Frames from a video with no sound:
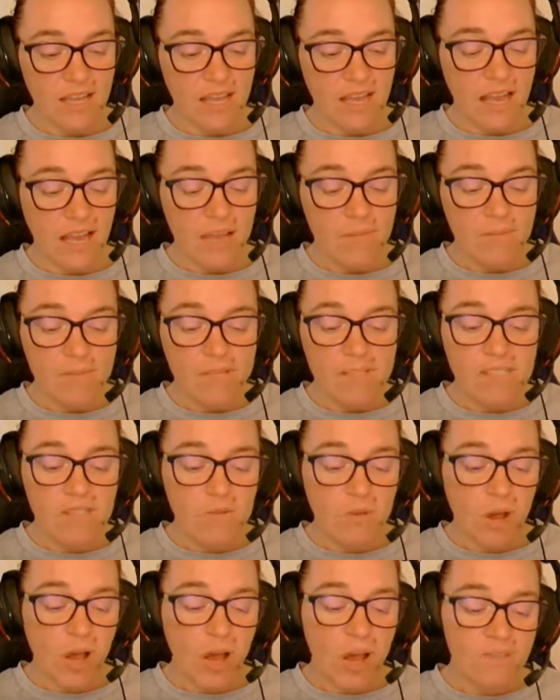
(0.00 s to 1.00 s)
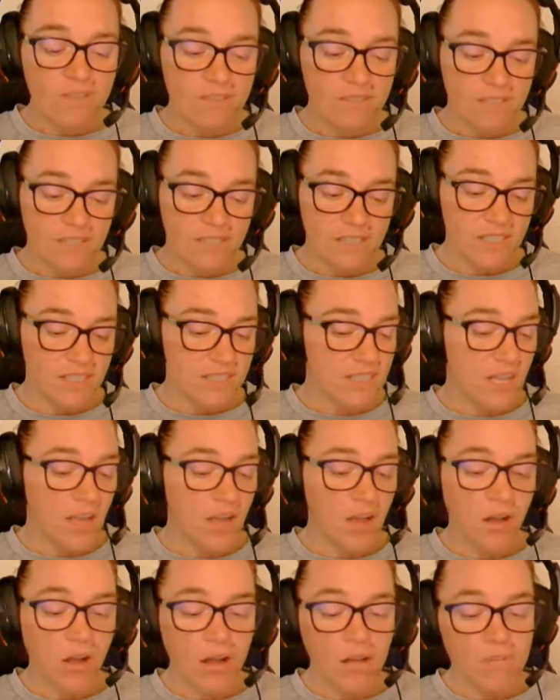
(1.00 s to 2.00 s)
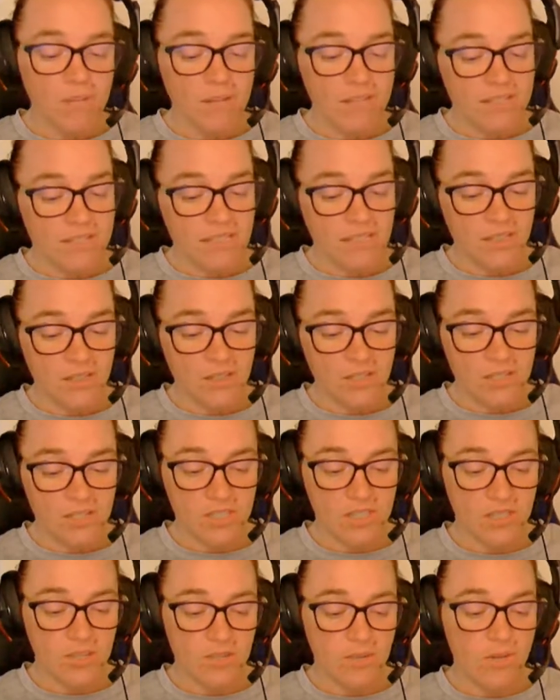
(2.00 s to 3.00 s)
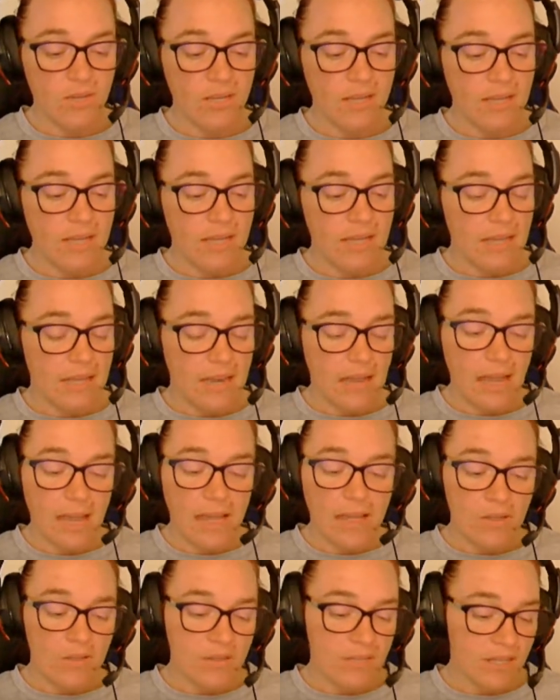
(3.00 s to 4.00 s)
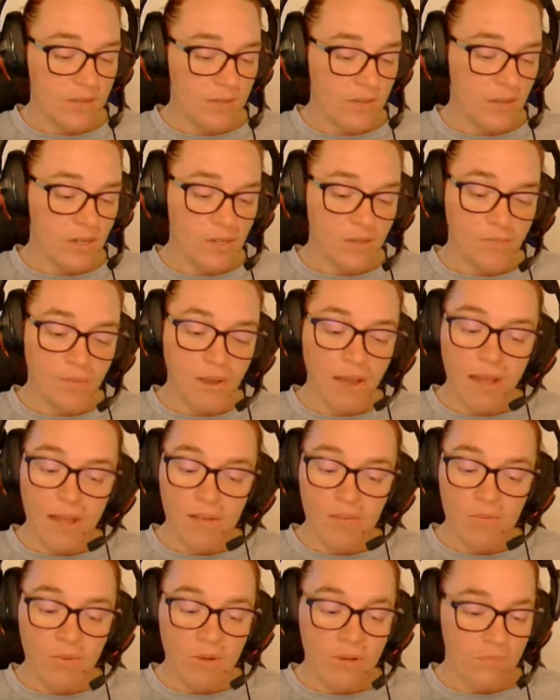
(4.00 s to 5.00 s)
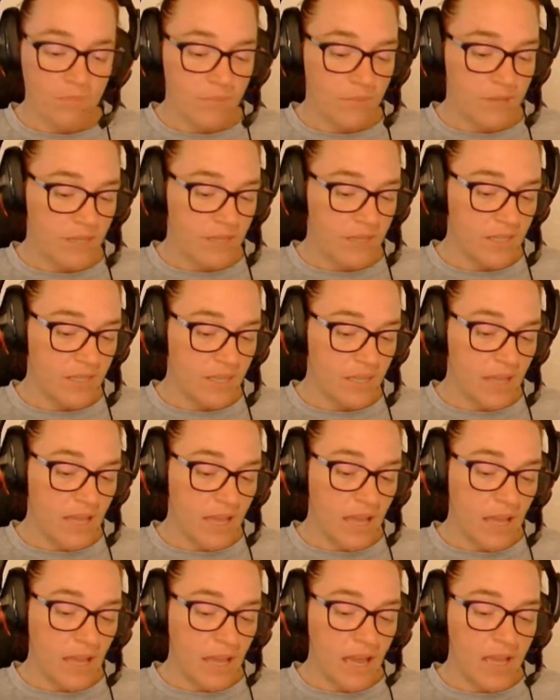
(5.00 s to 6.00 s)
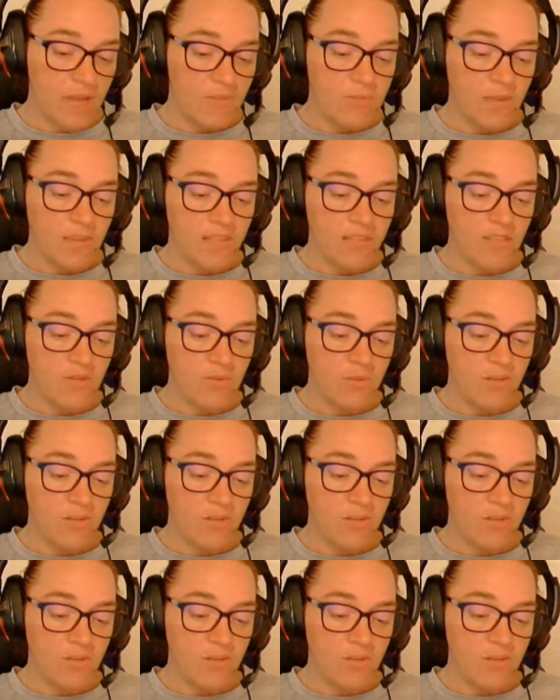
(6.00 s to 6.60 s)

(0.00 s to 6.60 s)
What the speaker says: I miss you awfully to tell all my secrets to, and I don't like Gertie Pye one bit. I made you one